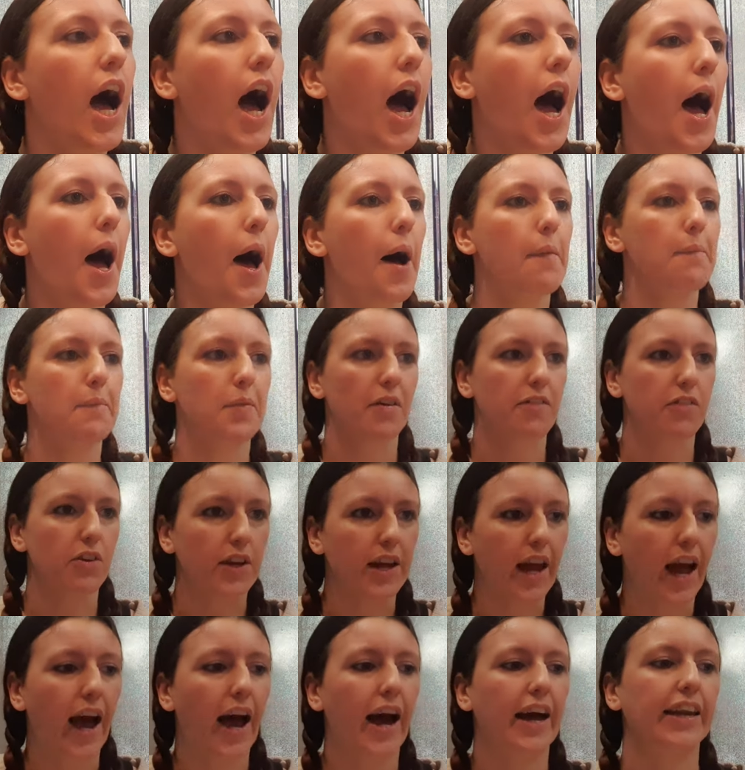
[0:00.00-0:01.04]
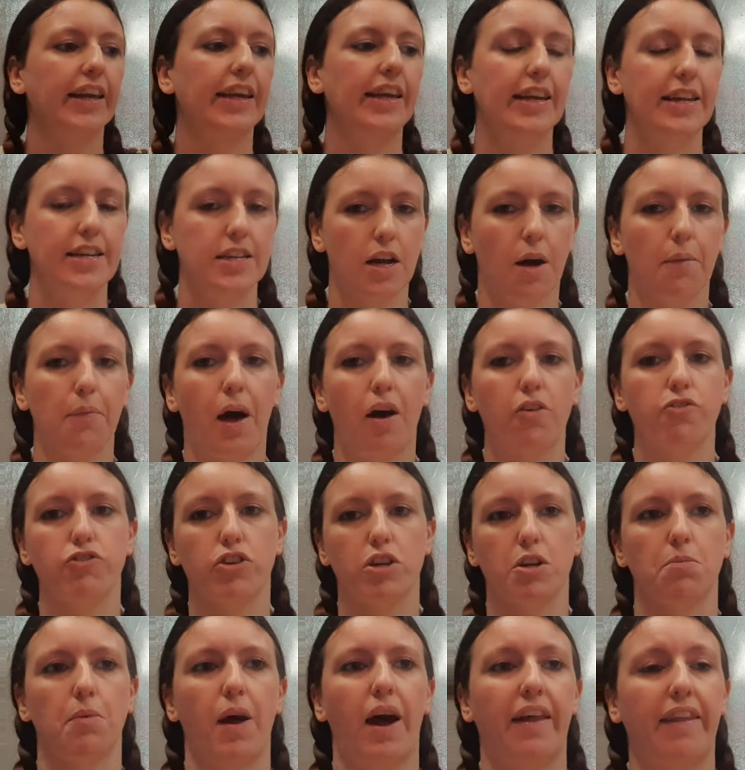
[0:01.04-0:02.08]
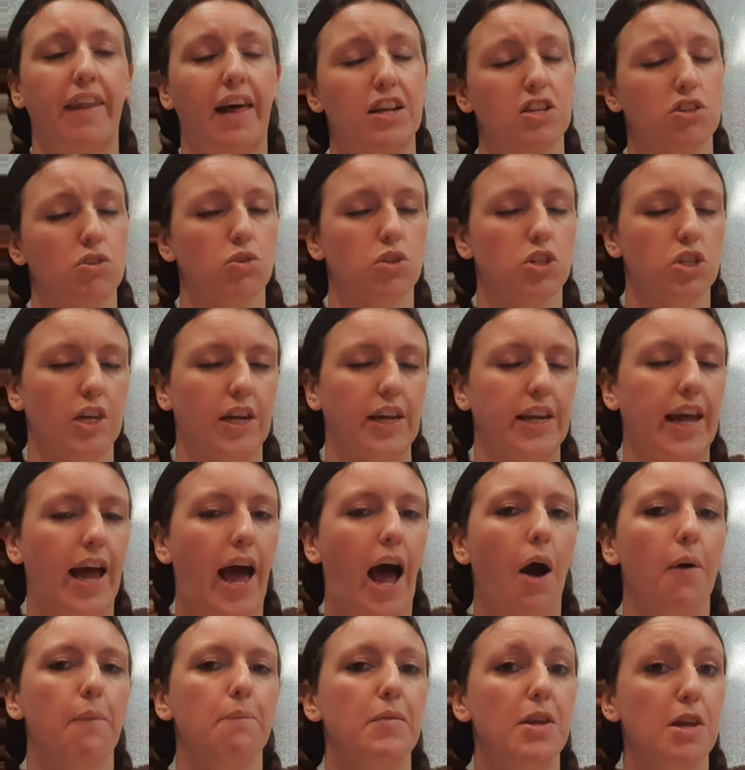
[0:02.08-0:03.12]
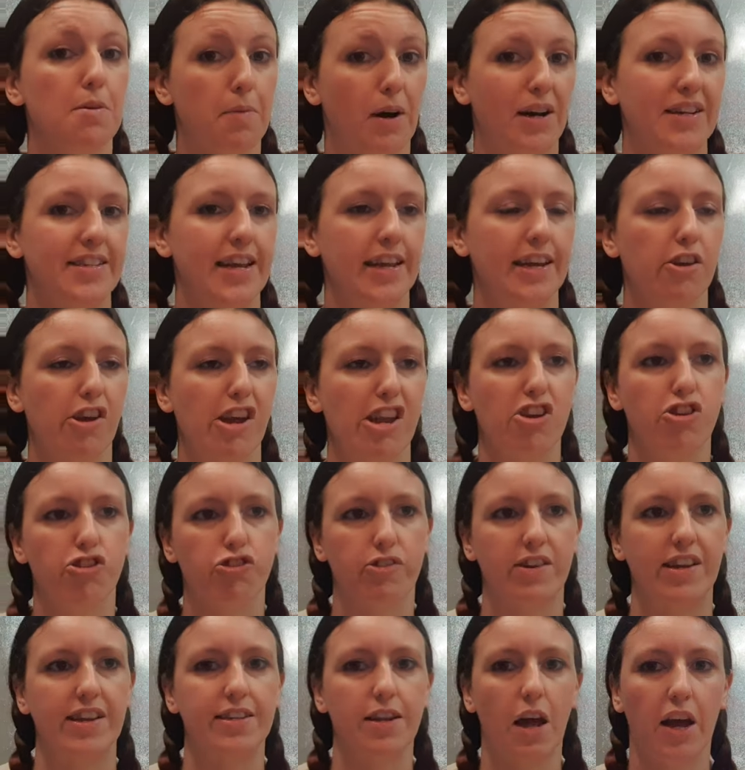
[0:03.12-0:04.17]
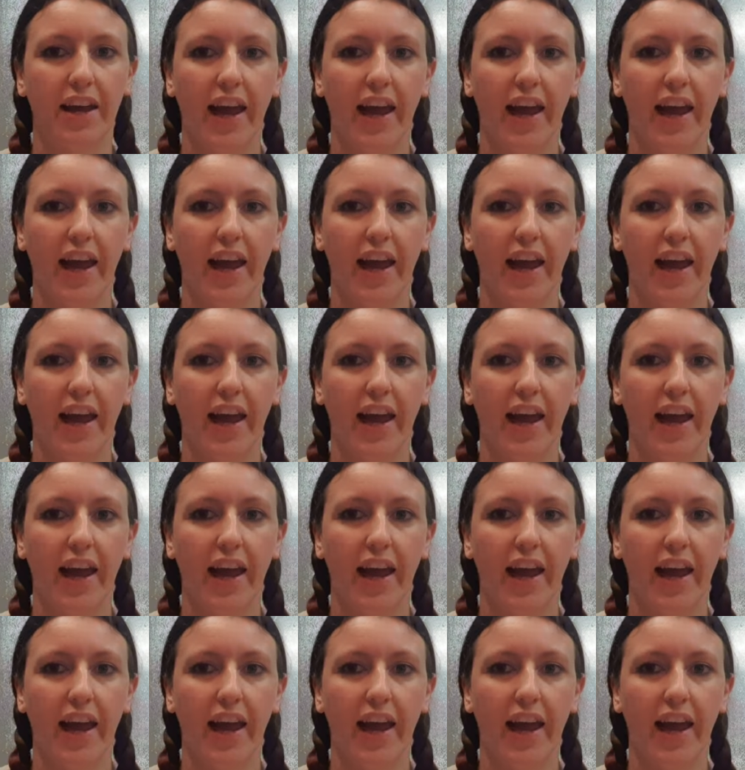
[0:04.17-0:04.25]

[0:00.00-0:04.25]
but if you can heat up that room, and that's also gonna help minimize any injuries.